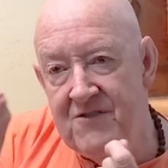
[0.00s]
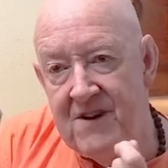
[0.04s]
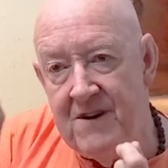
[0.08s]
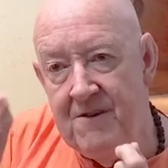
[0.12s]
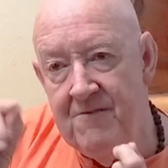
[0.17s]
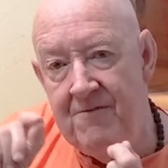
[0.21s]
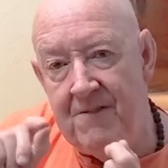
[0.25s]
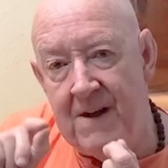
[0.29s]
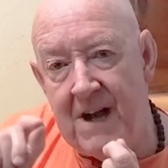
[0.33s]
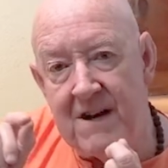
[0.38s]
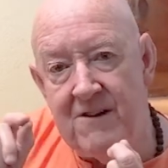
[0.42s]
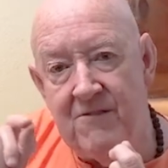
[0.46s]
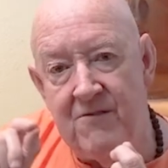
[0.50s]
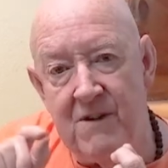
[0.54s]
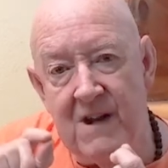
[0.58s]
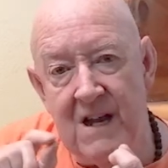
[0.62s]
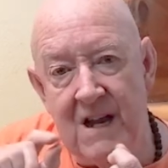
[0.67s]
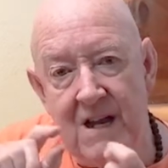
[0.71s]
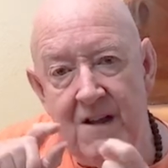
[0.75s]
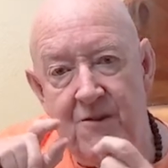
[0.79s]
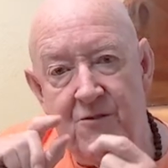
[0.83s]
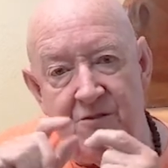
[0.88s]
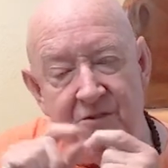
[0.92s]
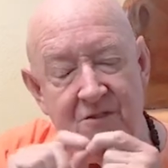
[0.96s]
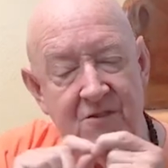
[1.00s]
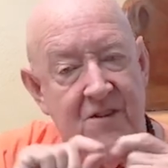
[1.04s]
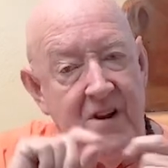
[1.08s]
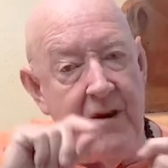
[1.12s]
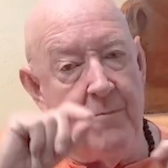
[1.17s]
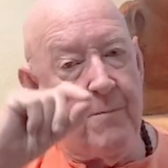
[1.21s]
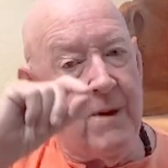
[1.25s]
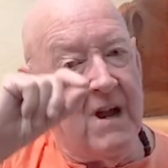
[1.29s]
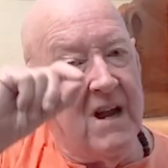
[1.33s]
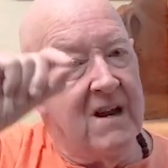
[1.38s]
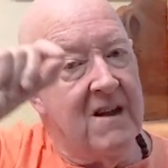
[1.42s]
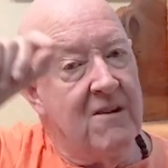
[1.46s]
and effect
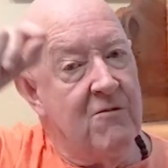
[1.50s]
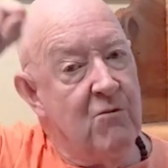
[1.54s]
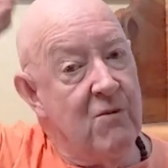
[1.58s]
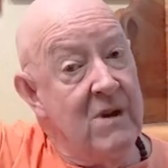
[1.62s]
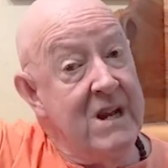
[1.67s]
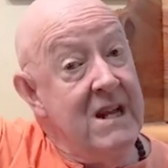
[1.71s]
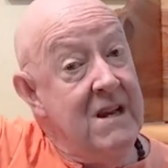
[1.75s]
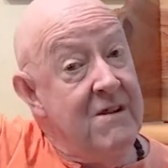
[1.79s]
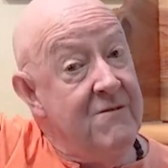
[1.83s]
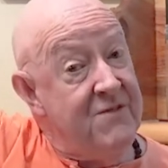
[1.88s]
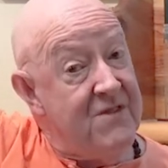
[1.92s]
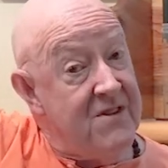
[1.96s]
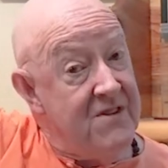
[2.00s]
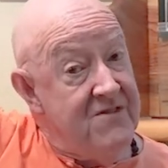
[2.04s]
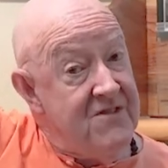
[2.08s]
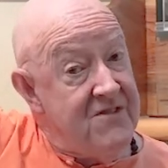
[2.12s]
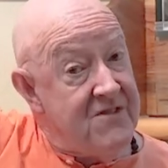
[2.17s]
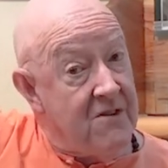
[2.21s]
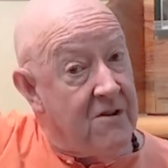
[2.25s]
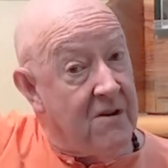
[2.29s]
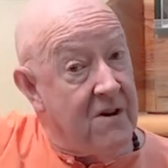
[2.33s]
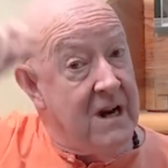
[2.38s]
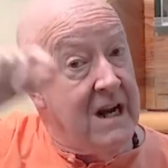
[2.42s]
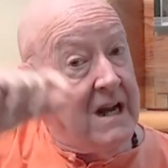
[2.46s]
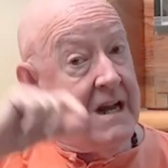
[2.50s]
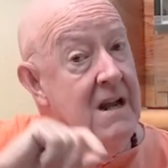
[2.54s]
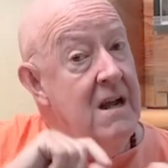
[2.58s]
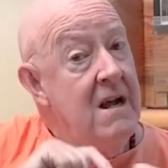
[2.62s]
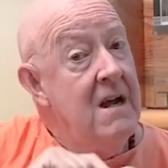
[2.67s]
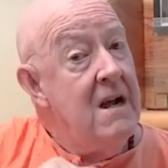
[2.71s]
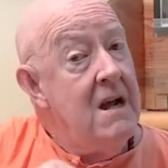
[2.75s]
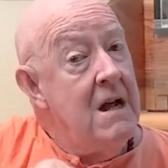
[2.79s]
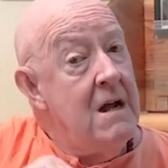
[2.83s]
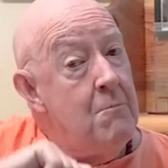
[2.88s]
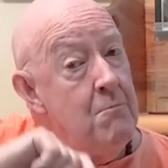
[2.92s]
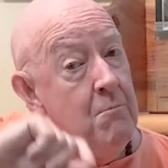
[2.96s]
relationship, and it weaves a story,
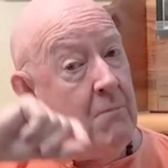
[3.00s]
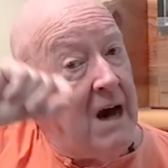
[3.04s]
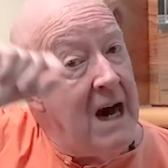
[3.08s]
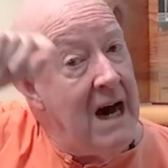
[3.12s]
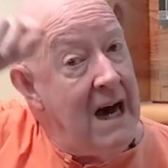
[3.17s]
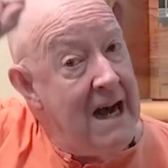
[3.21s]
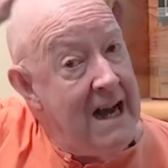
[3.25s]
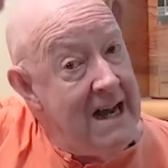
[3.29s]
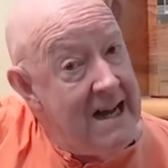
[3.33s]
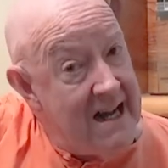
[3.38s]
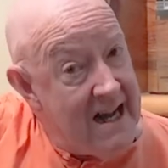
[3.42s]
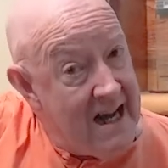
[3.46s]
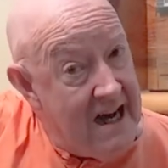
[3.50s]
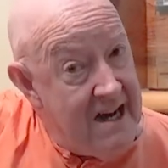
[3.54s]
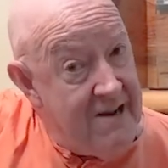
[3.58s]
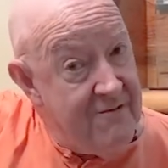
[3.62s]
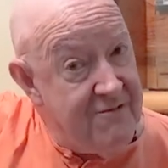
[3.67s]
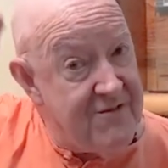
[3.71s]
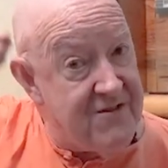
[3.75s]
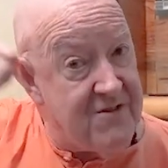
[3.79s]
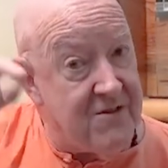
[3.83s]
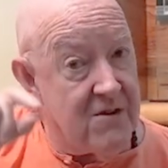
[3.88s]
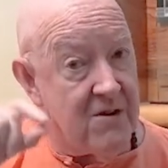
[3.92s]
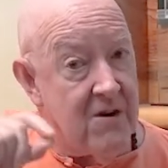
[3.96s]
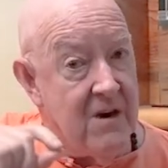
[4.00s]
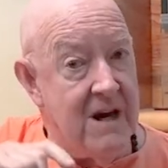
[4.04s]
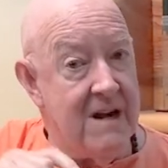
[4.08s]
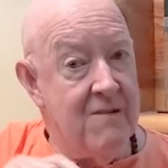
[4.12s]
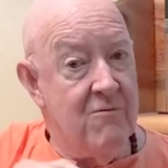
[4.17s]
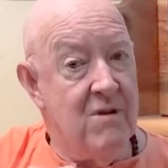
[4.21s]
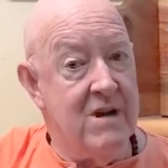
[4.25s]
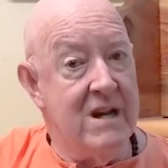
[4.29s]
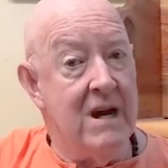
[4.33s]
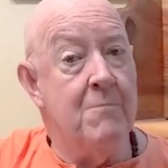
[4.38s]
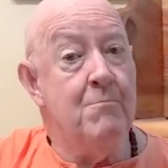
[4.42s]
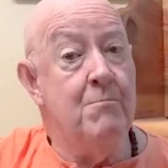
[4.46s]
my life story.
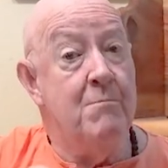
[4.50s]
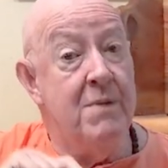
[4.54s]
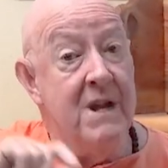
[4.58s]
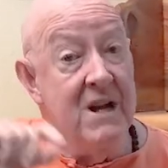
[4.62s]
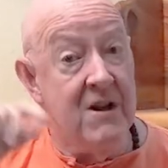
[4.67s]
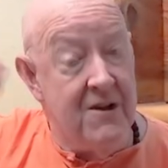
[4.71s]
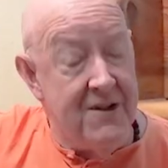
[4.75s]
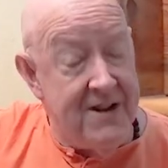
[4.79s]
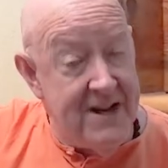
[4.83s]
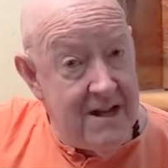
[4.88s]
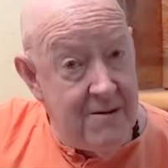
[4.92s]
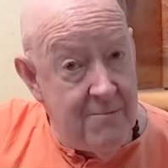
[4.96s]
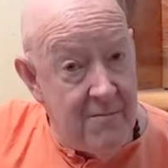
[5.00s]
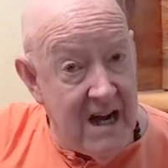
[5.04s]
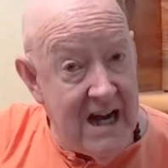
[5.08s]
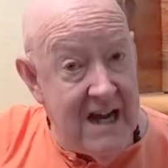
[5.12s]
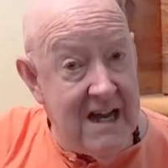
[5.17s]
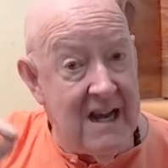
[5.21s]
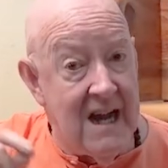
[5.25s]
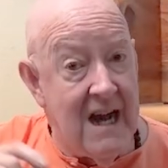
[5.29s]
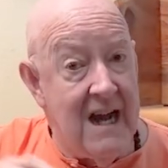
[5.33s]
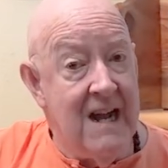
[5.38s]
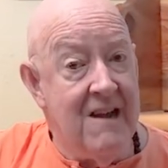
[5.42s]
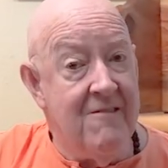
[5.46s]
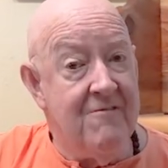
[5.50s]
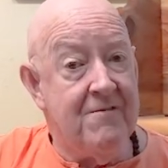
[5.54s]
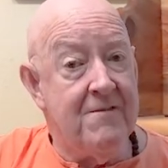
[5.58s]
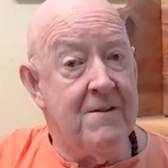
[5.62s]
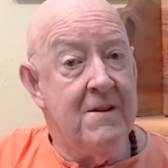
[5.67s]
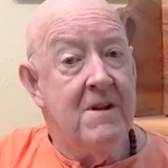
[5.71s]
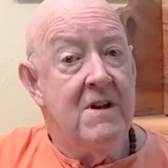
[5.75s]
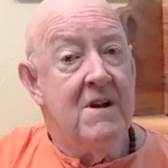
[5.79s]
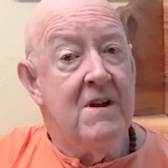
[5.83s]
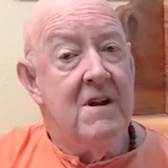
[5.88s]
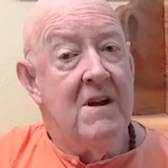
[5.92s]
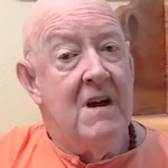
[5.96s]
When I'm building my life,
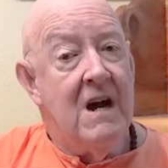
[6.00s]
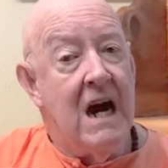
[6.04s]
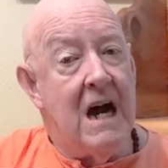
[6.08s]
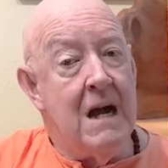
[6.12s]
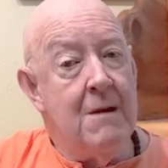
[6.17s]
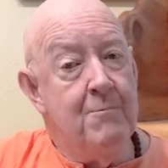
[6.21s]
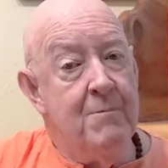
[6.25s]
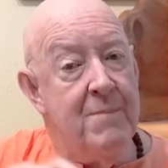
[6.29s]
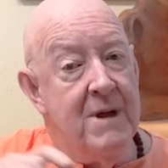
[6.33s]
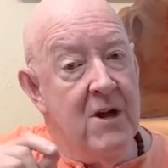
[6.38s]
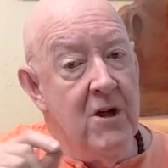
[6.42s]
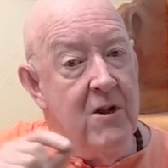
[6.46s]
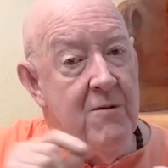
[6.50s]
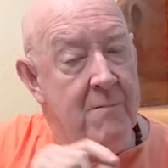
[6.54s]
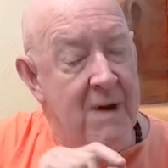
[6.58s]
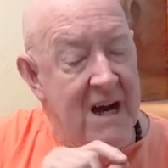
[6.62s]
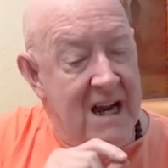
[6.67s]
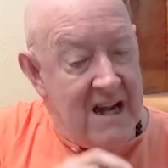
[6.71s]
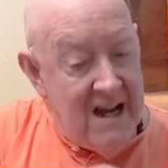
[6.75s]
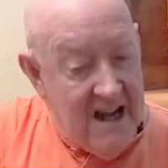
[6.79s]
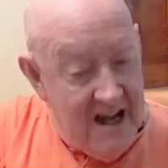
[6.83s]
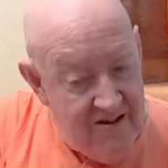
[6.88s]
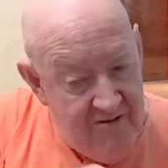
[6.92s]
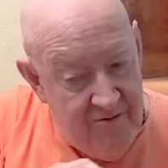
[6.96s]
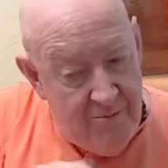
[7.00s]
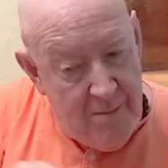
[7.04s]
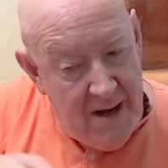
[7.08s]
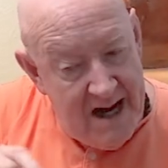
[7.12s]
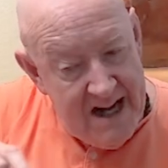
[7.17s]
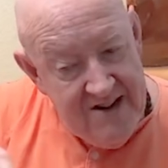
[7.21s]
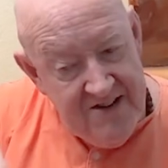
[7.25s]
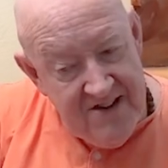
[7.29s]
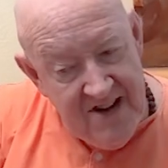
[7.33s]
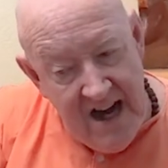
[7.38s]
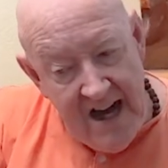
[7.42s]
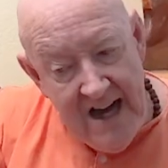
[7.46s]
I build my life
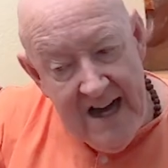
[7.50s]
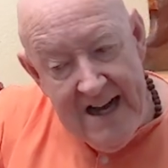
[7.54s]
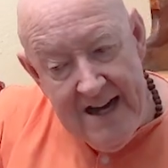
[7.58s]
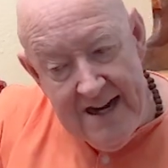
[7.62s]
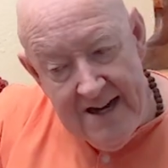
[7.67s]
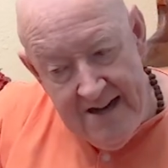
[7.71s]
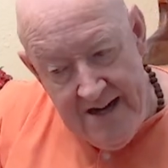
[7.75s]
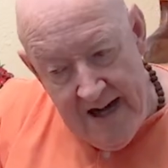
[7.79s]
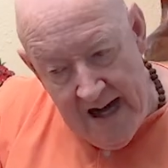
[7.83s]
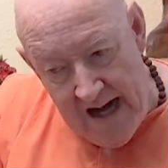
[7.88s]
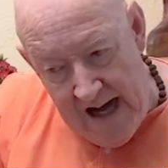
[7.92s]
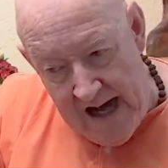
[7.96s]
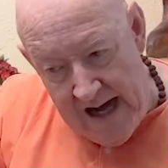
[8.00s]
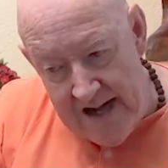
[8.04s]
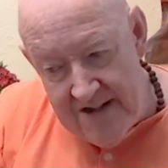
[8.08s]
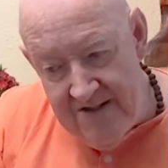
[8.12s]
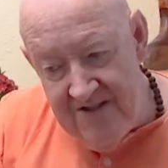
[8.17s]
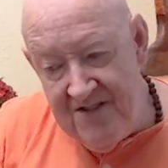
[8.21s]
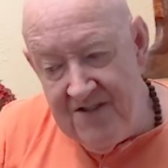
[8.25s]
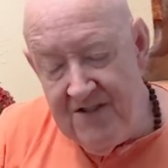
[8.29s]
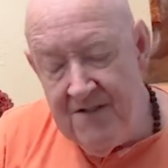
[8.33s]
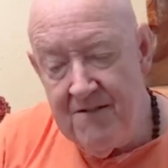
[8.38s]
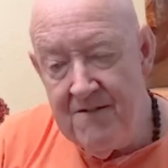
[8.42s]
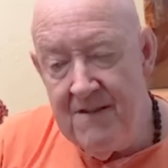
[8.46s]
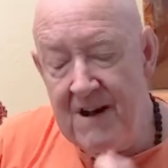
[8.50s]
by tying knots.